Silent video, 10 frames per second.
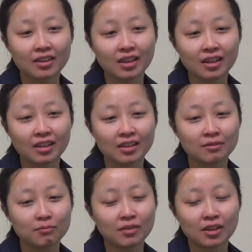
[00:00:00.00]

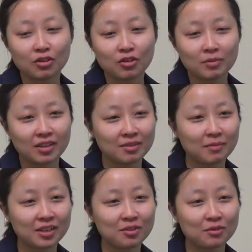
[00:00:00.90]
their newbie
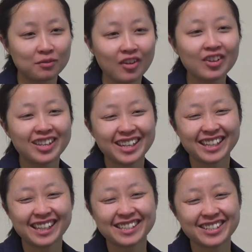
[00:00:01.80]
medical folk
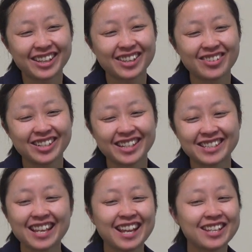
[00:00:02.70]
into the communities.